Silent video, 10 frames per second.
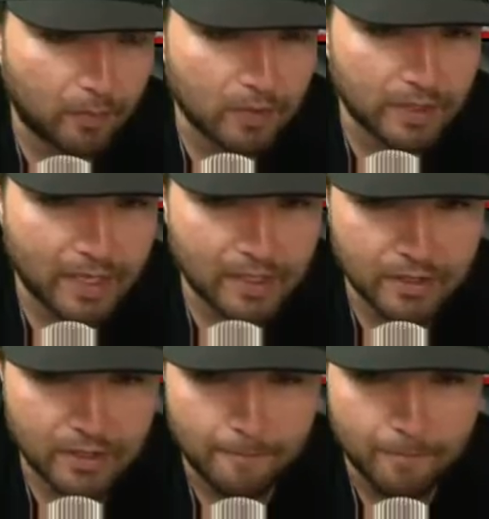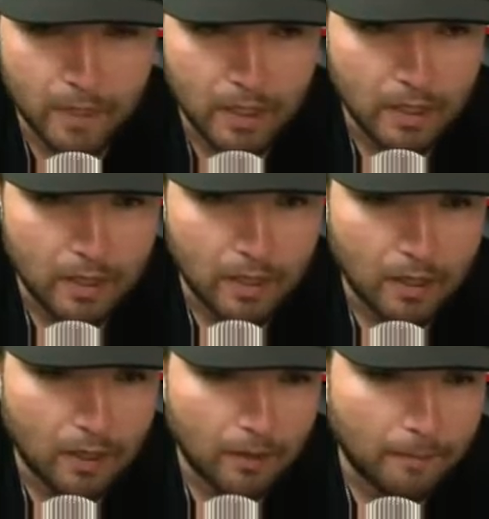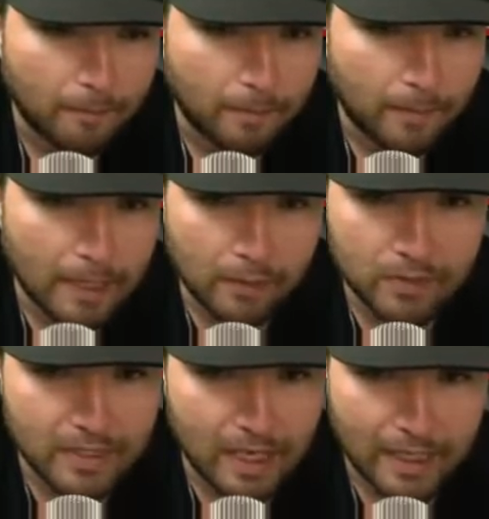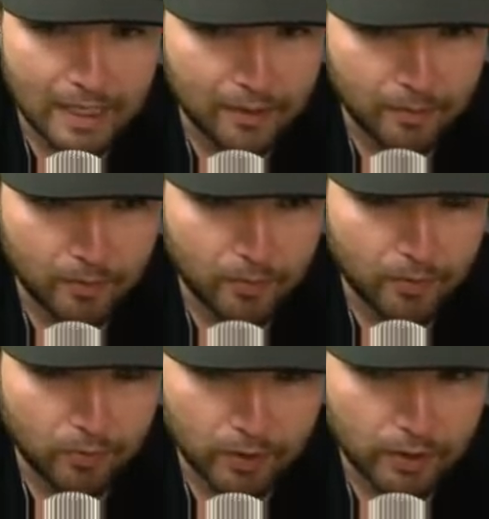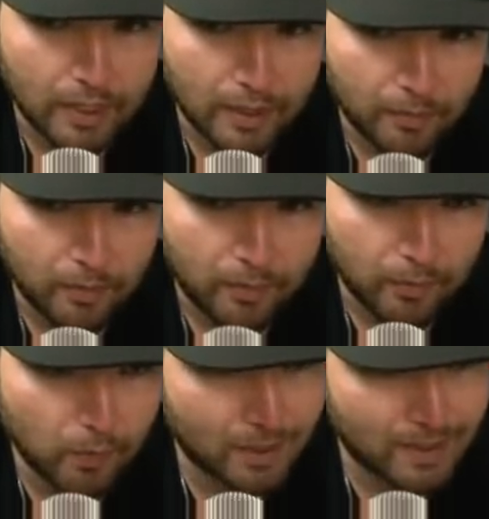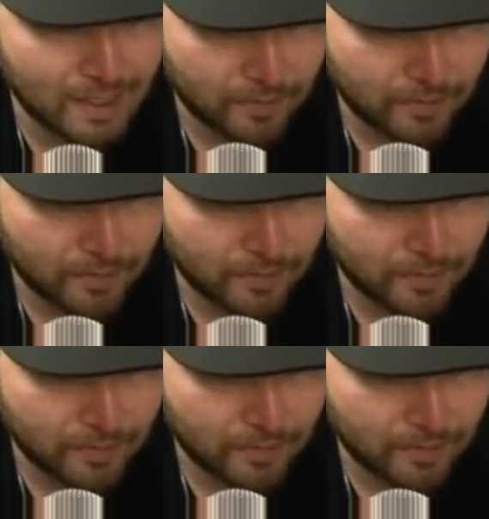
of last year. And he was solid out of the bullpen, really good out of the bullpen. We want to temper our